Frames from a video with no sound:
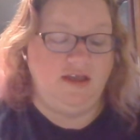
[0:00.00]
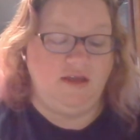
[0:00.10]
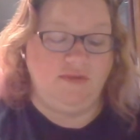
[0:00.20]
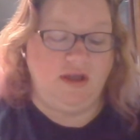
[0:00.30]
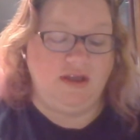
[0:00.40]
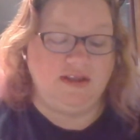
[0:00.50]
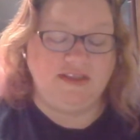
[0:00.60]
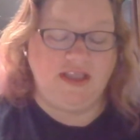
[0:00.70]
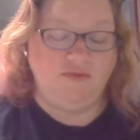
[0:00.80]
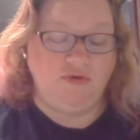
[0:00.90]
I'm not going to
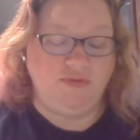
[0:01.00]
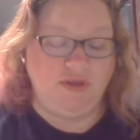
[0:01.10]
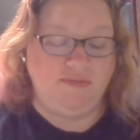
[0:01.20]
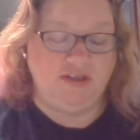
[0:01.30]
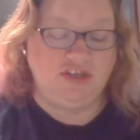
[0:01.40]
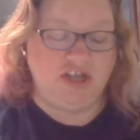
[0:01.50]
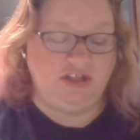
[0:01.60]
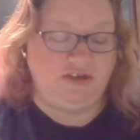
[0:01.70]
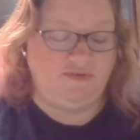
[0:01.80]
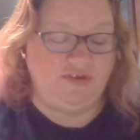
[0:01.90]
say it won't be a big
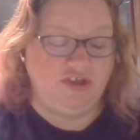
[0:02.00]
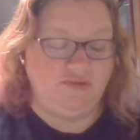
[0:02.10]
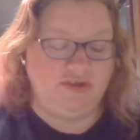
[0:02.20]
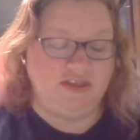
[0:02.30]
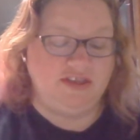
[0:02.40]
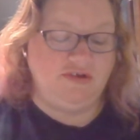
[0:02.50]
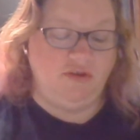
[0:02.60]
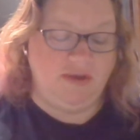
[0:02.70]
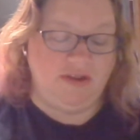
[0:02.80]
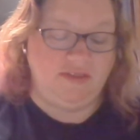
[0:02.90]
challenge for you because you
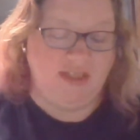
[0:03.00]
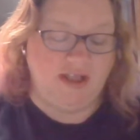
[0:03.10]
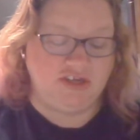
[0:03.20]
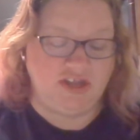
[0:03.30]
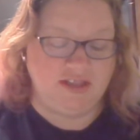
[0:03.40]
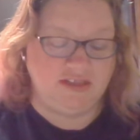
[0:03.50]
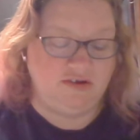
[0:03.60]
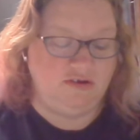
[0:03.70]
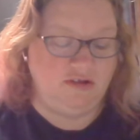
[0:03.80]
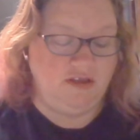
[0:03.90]
know better than that, she
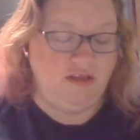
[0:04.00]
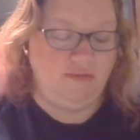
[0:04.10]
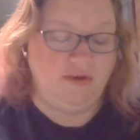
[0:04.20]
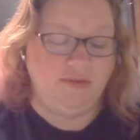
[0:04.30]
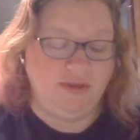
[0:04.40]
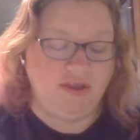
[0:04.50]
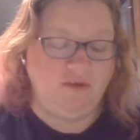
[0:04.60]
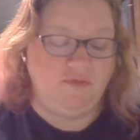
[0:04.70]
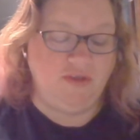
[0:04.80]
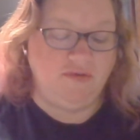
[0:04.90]
answered. But it'll be
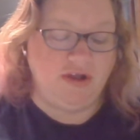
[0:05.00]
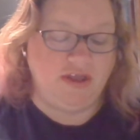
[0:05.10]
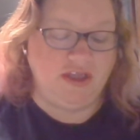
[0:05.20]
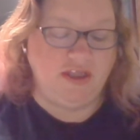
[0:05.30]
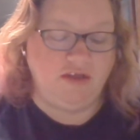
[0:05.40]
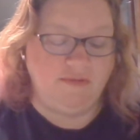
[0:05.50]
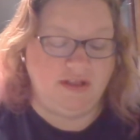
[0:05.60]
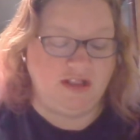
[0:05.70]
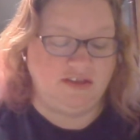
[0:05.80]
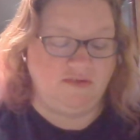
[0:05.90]
good for you, Augie. You'll
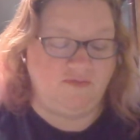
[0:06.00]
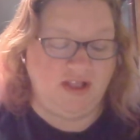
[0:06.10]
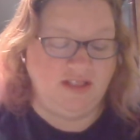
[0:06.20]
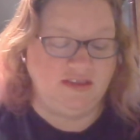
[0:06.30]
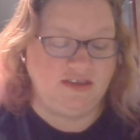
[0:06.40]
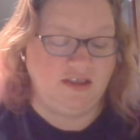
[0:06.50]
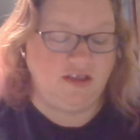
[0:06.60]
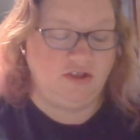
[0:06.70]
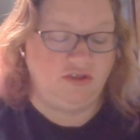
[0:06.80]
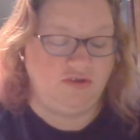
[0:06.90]
make lots of friends.
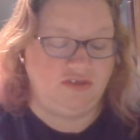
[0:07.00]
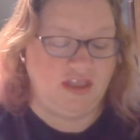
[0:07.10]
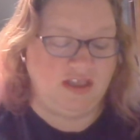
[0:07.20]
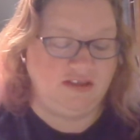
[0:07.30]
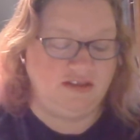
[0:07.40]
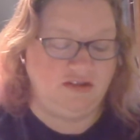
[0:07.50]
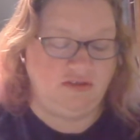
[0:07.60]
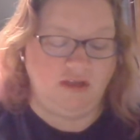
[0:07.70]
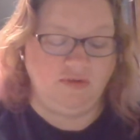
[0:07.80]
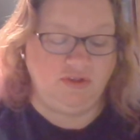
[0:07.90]
You'll learn things you'll
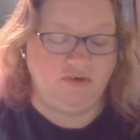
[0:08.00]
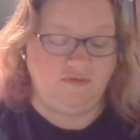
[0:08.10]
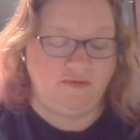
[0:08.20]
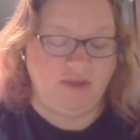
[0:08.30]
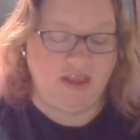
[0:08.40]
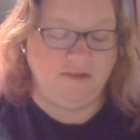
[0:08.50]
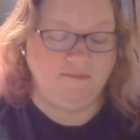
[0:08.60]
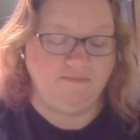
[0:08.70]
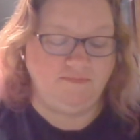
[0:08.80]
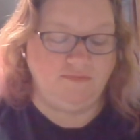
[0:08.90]
never learn from me.
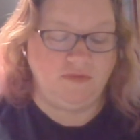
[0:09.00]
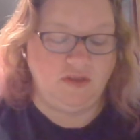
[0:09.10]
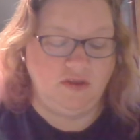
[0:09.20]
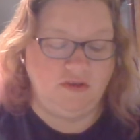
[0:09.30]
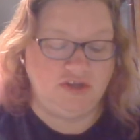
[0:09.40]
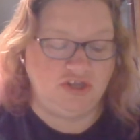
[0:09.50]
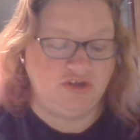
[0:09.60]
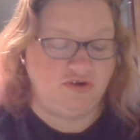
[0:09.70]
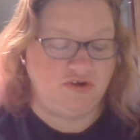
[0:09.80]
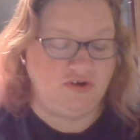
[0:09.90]
She
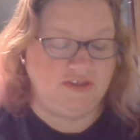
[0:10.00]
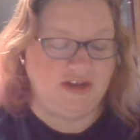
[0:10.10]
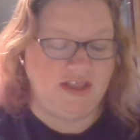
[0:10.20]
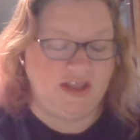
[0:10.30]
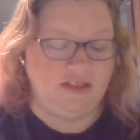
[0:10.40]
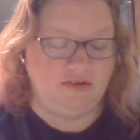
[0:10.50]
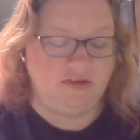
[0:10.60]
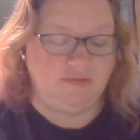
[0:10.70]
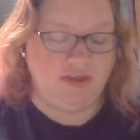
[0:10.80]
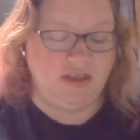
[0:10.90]
turned in her seat again and
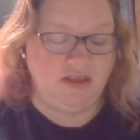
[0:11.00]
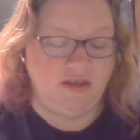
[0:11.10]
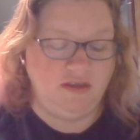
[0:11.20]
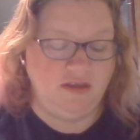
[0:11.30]
looked at me.